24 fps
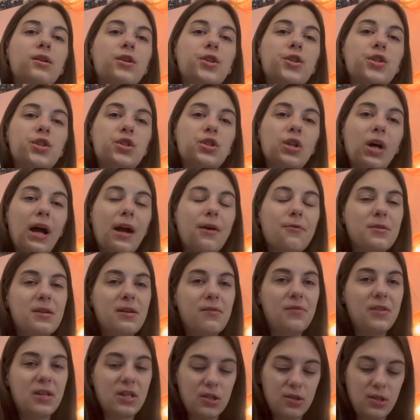So I would
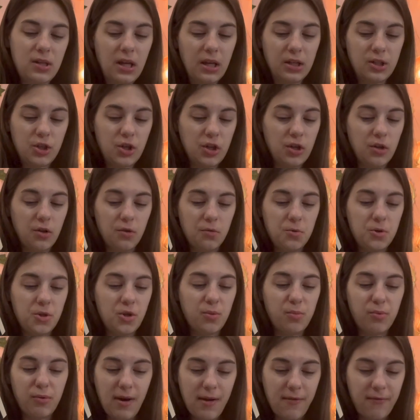give this a
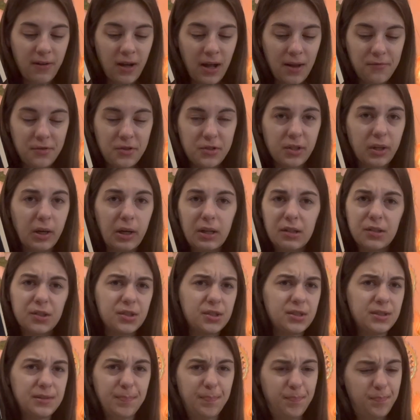2.5
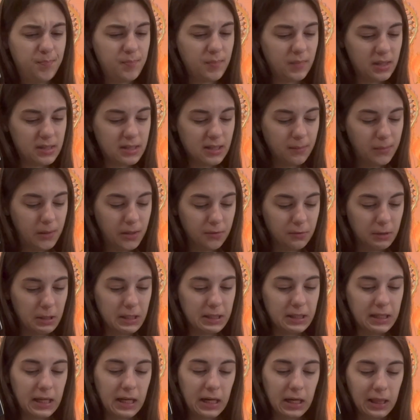stars, something
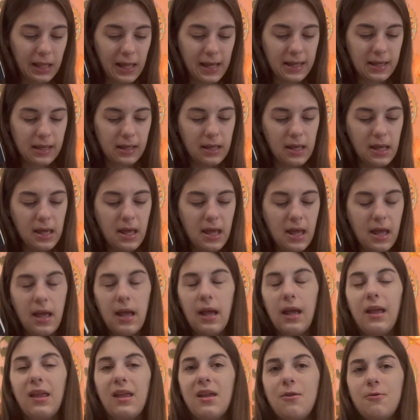around there. Like,
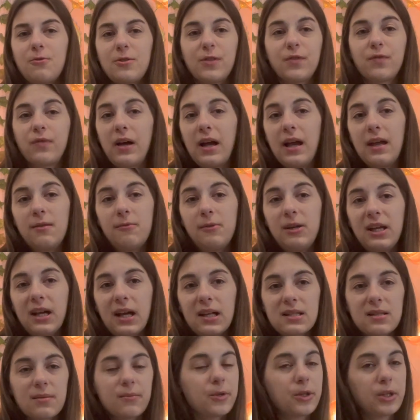it was fine. We
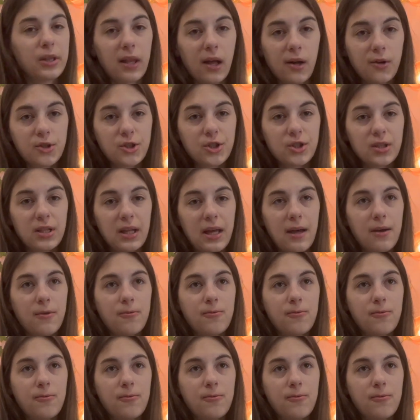got some closure that